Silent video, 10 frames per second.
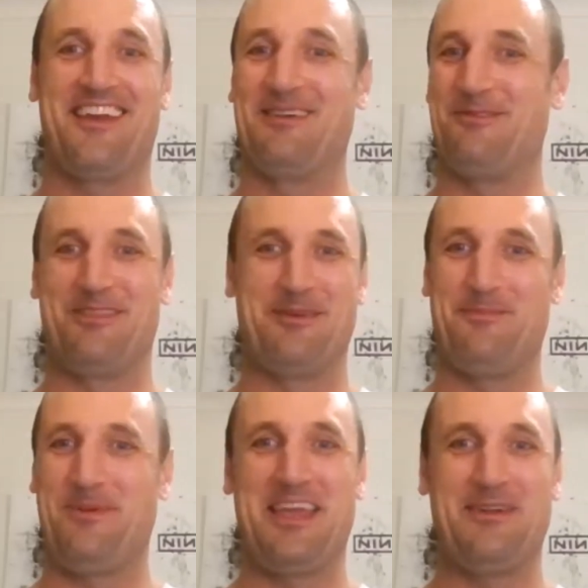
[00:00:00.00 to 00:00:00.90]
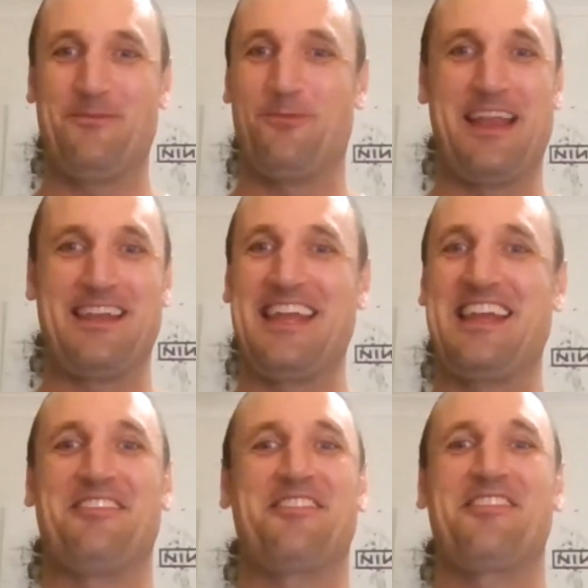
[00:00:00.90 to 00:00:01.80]
It was the pit was
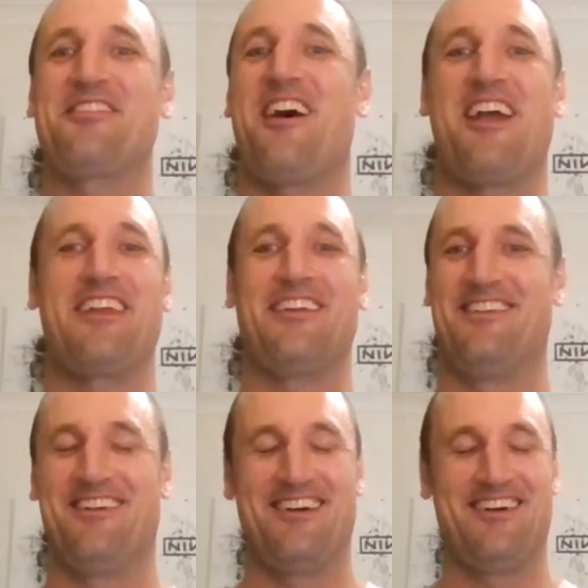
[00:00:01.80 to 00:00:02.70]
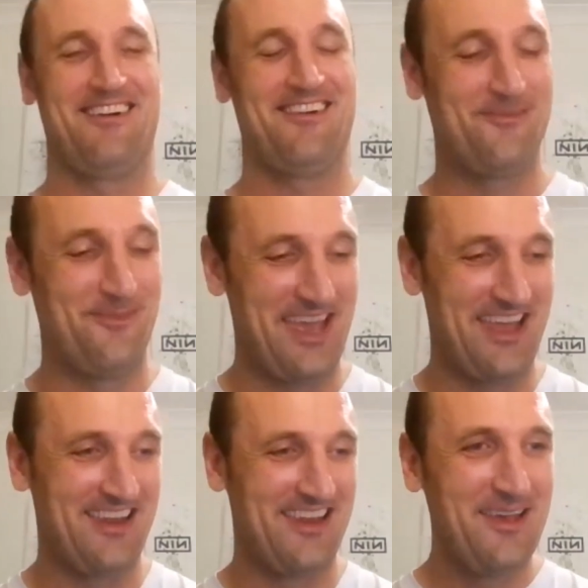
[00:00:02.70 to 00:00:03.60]
insane. Oh, man.